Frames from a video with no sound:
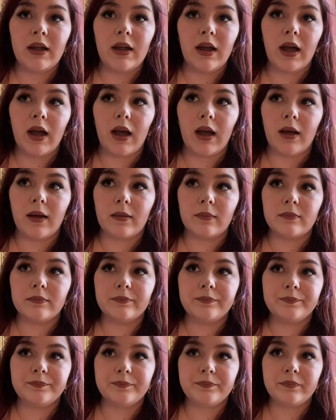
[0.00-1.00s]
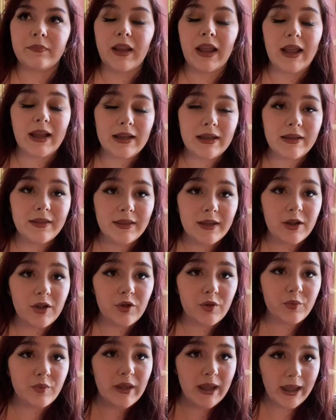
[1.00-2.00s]
anything
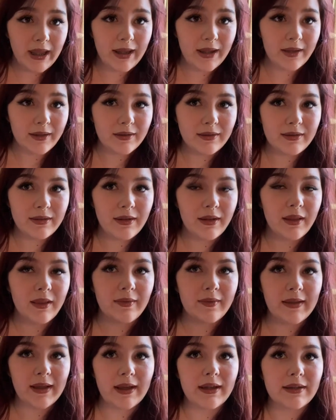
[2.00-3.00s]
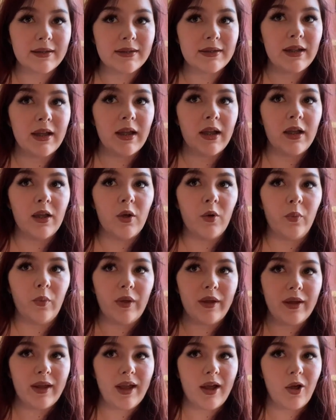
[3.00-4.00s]
you can that
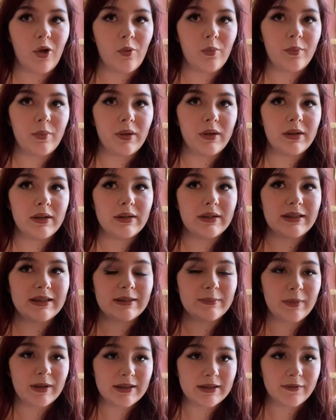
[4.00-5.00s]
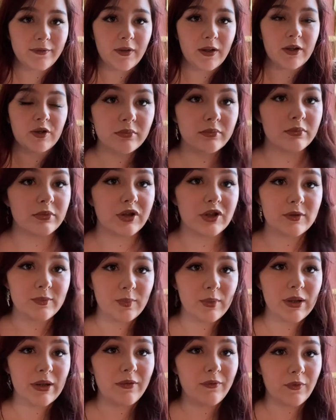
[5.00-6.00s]
will help specify. Just
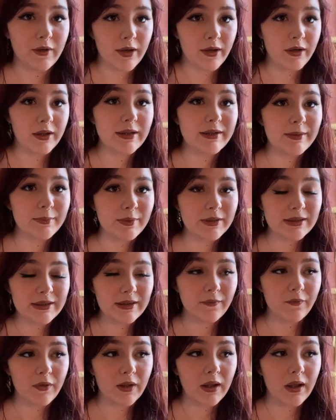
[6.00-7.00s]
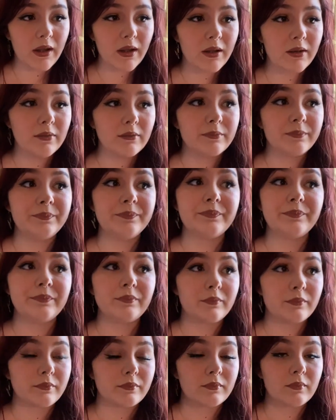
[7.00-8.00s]
be very specific,
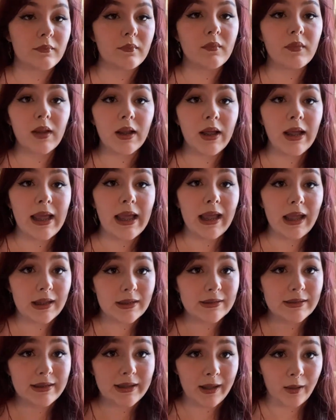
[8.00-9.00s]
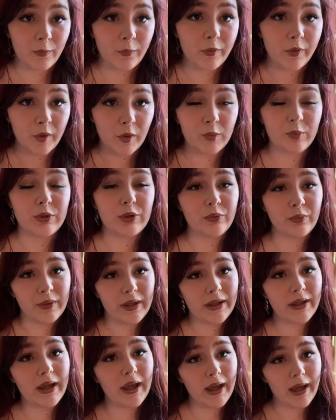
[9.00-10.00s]
and that will help you
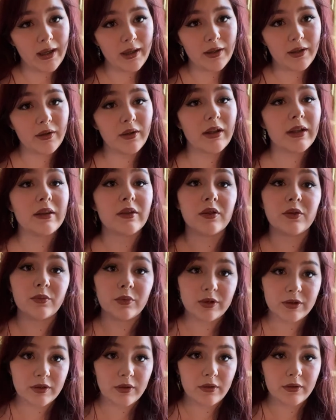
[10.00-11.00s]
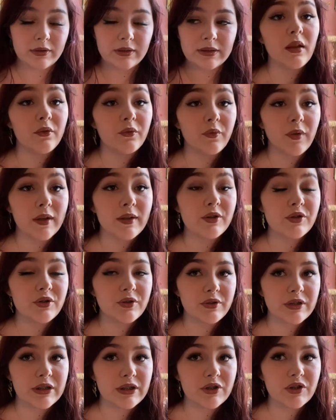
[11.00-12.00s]
rank higher in the results. Find your
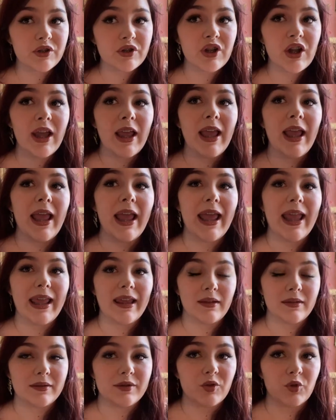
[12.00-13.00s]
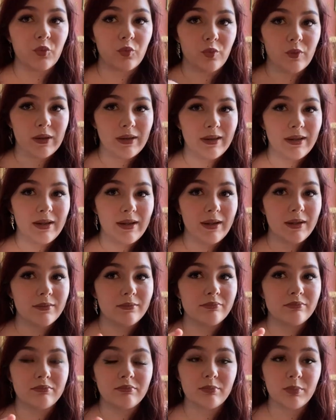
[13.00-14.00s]
niche and really
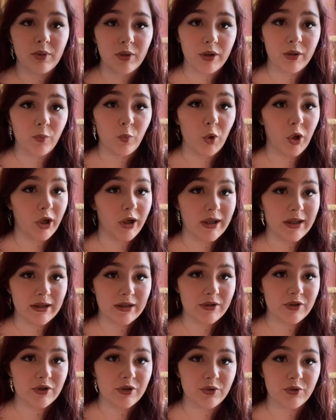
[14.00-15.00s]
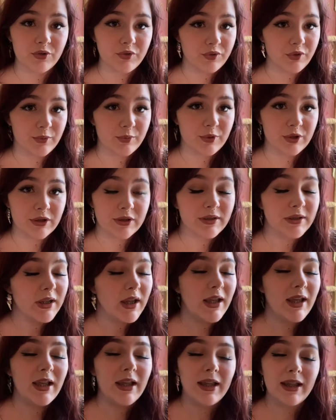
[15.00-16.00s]
put work into your descriptions.
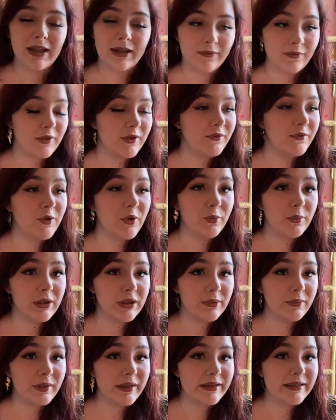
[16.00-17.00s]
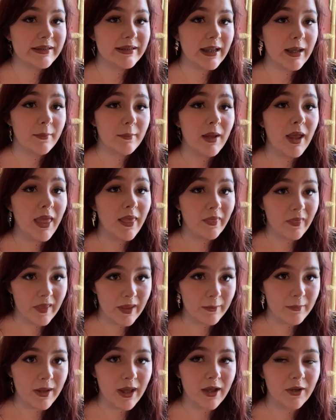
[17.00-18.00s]
Even if nobody reads them, they
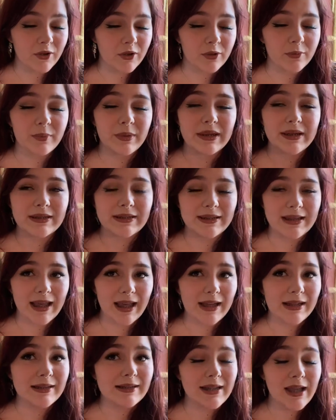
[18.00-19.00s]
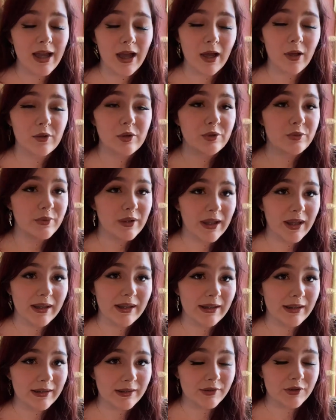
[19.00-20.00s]
matter, because that is how you get
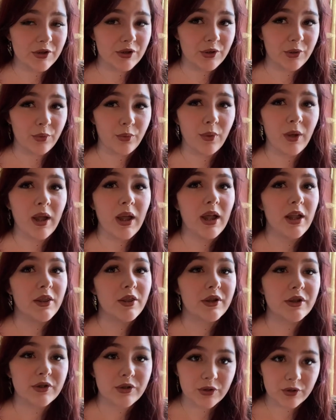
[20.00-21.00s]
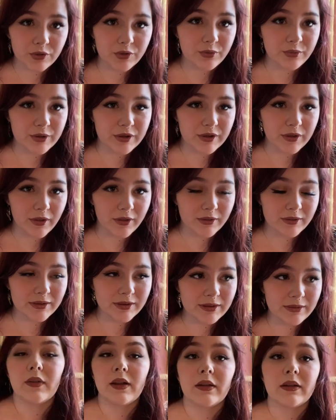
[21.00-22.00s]
into the search
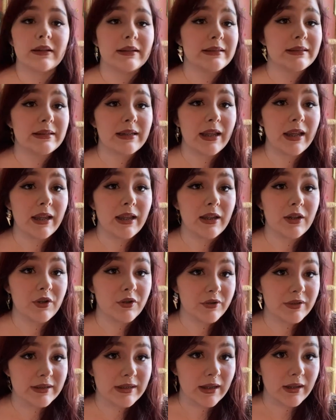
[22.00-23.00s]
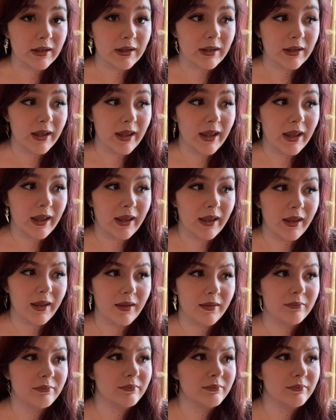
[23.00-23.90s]
results. Let's say you're selling a